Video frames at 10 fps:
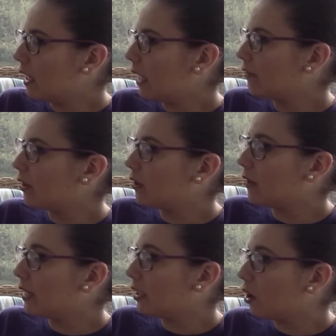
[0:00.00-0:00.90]
If they're
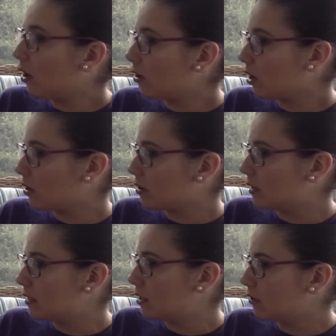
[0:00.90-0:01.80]
inviting all the girls,
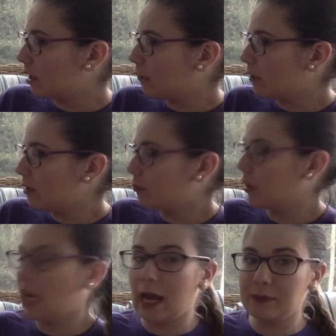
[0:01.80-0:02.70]
said Cinderelephant,
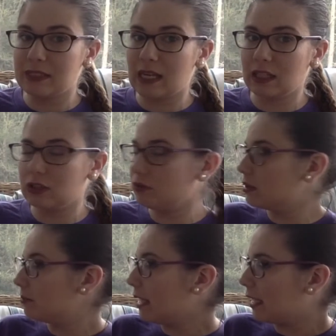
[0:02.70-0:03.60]
perhaps that
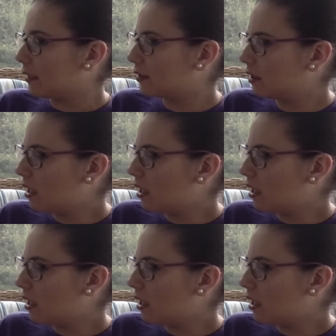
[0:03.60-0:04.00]
includes me.